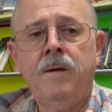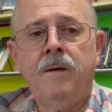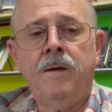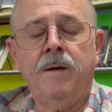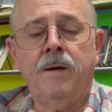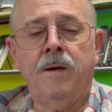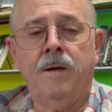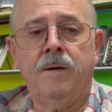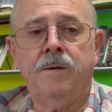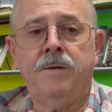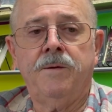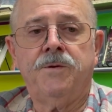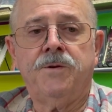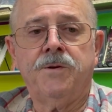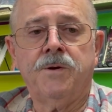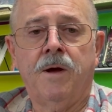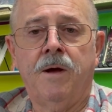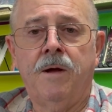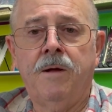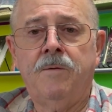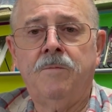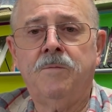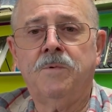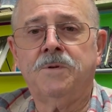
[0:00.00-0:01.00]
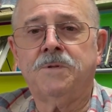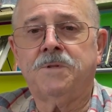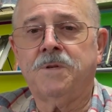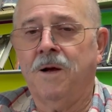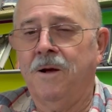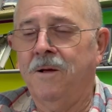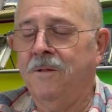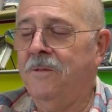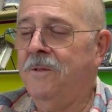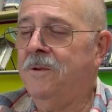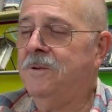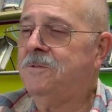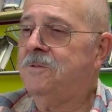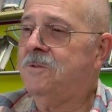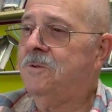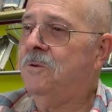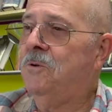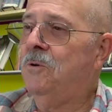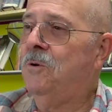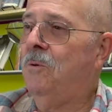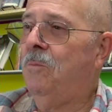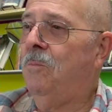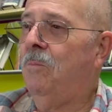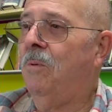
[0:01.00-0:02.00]
And John was on the
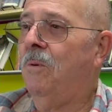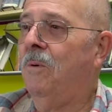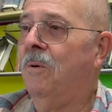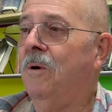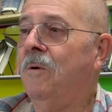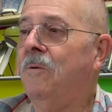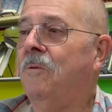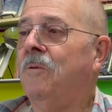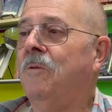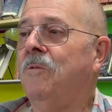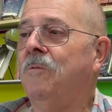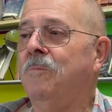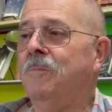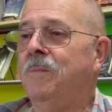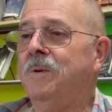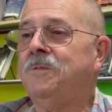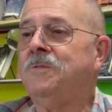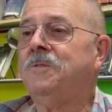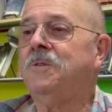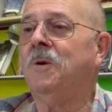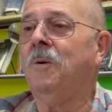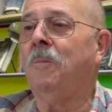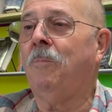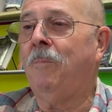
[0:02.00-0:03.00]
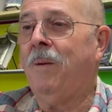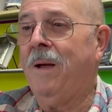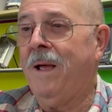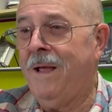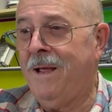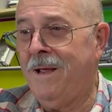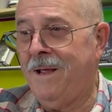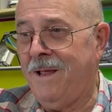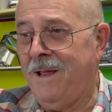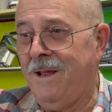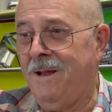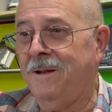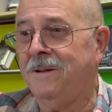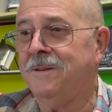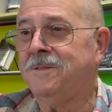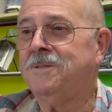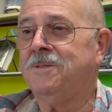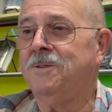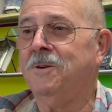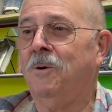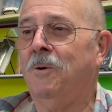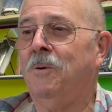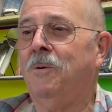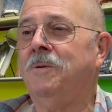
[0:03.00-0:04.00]
school board with Mr. Pankey,
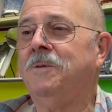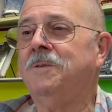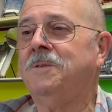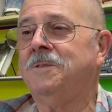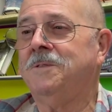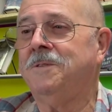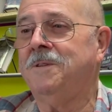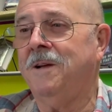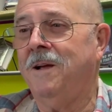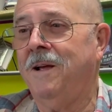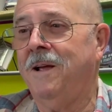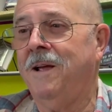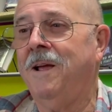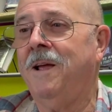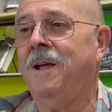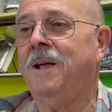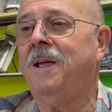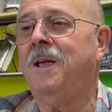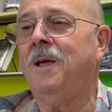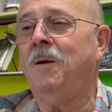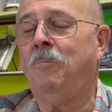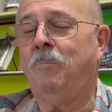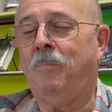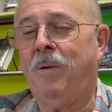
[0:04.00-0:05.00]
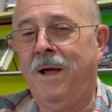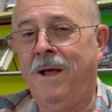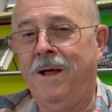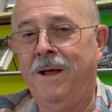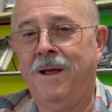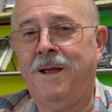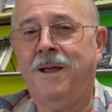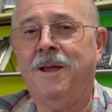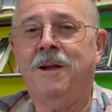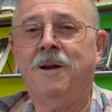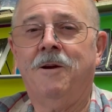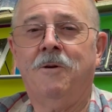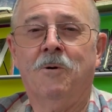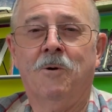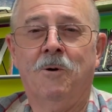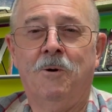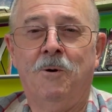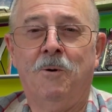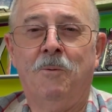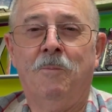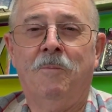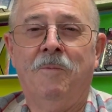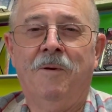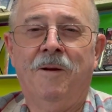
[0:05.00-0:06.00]
so it was the Hankey Pankey
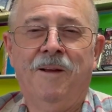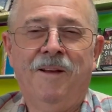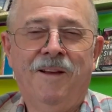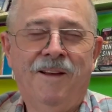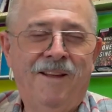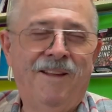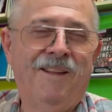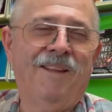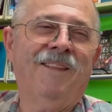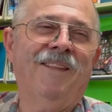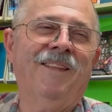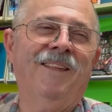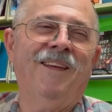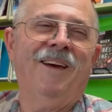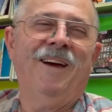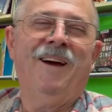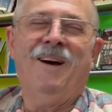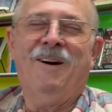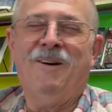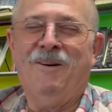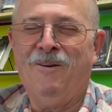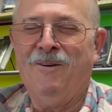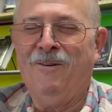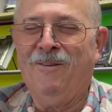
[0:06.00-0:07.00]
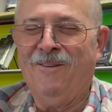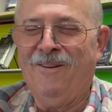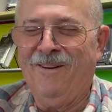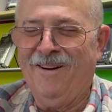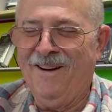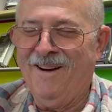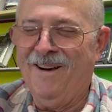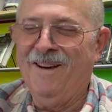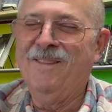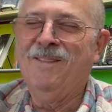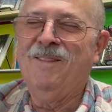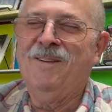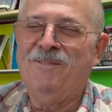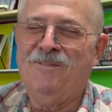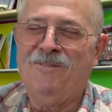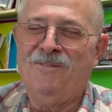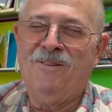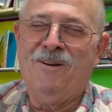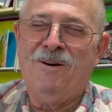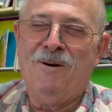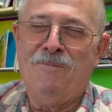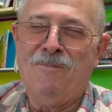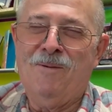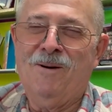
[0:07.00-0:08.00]
group that were on the
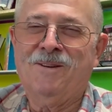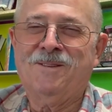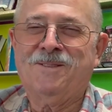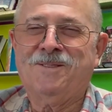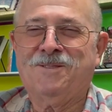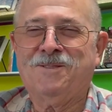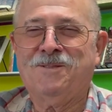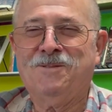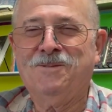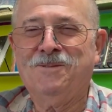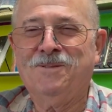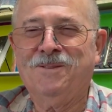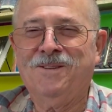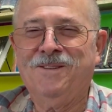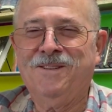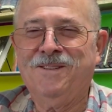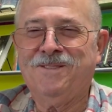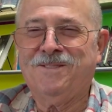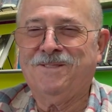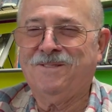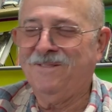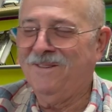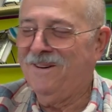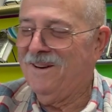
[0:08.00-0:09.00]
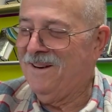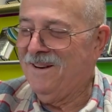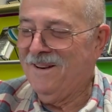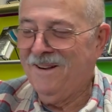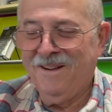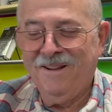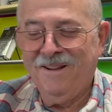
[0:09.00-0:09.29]
Fallbrook School District.